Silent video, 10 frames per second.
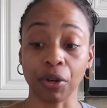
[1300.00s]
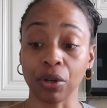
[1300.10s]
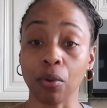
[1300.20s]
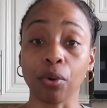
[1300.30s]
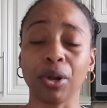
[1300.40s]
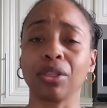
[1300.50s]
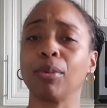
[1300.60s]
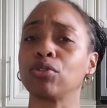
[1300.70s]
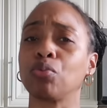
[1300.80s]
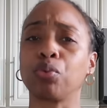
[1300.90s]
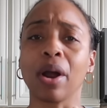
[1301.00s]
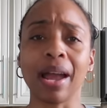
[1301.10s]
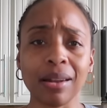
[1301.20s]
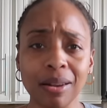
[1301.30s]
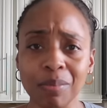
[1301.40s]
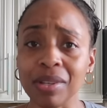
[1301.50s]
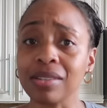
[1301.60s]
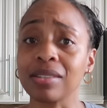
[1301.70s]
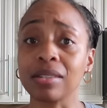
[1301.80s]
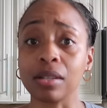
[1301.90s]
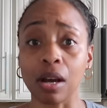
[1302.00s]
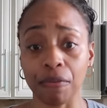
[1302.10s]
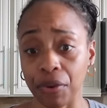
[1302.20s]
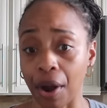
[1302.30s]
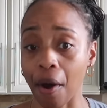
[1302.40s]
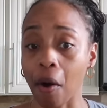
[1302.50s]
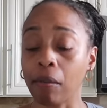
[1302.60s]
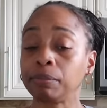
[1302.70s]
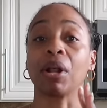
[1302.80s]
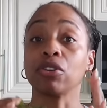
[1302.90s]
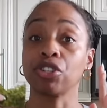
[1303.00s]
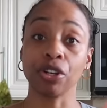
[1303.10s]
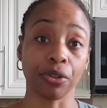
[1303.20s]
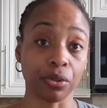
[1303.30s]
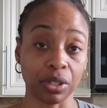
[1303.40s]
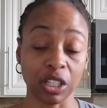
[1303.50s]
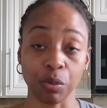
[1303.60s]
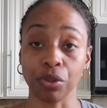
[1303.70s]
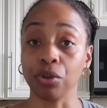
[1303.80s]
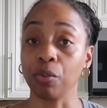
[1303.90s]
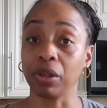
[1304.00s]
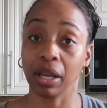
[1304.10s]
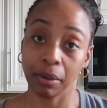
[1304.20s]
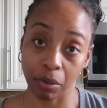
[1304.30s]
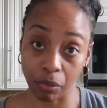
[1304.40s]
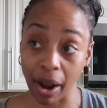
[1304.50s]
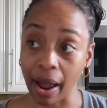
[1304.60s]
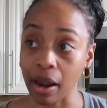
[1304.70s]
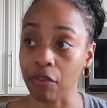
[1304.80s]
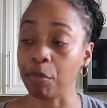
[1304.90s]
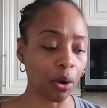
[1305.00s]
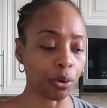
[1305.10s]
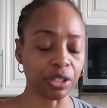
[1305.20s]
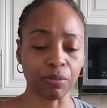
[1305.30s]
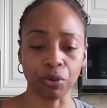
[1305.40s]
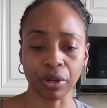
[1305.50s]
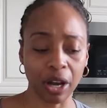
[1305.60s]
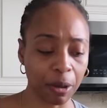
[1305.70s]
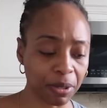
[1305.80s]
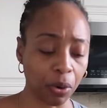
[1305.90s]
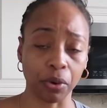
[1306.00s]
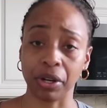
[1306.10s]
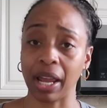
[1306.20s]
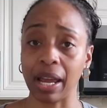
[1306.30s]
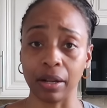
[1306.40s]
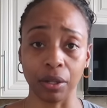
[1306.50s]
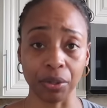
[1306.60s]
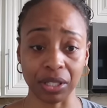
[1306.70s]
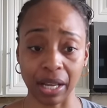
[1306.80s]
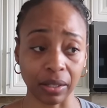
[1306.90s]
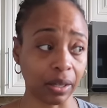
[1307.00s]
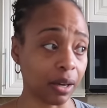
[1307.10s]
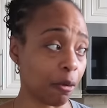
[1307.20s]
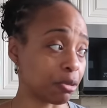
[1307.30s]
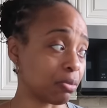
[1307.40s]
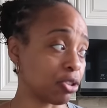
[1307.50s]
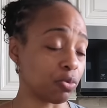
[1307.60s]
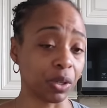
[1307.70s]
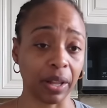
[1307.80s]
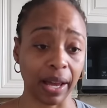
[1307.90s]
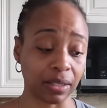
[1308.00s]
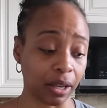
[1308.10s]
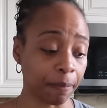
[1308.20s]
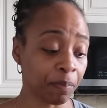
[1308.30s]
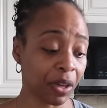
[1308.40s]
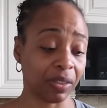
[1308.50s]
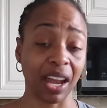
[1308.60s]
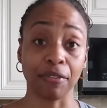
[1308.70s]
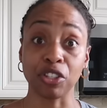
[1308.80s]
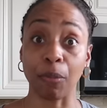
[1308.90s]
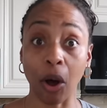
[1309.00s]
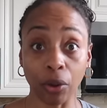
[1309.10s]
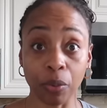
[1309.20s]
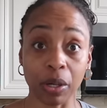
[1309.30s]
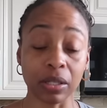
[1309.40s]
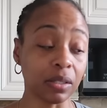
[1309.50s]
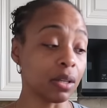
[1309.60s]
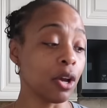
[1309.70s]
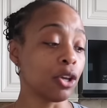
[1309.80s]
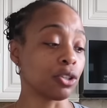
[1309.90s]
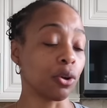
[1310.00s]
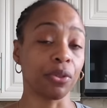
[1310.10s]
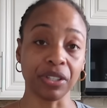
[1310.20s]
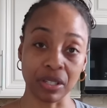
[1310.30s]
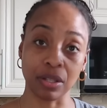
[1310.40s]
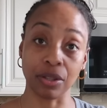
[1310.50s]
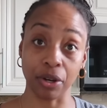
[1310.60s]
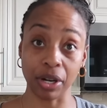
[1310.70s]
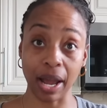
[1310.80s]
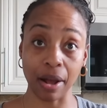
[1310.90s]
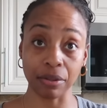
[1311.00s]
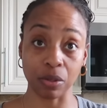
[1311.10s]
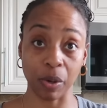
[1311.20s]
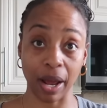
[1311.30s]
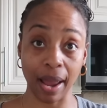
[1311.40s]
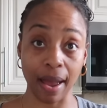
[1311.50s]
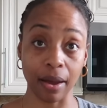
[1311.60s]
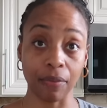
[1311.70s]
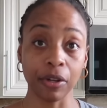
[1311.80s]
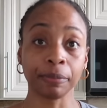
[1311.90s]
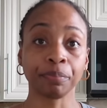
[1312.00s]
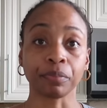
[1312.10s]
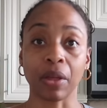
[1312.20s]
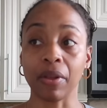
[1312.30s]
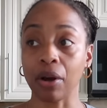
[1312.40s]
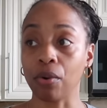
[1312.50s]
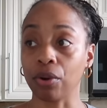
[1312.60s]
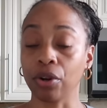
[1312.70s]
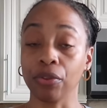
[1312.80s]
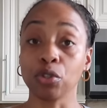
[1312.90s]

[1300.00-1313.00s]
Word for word: freaking ordering the most random stuff, y'all. But I'll share those things with you when they arrive. I ordered some new cups. I ordered Ann a little Stanley cup because I'm just realizing they have smaller ones. So this is the thirty ounce, the one I have. And then I ordered her the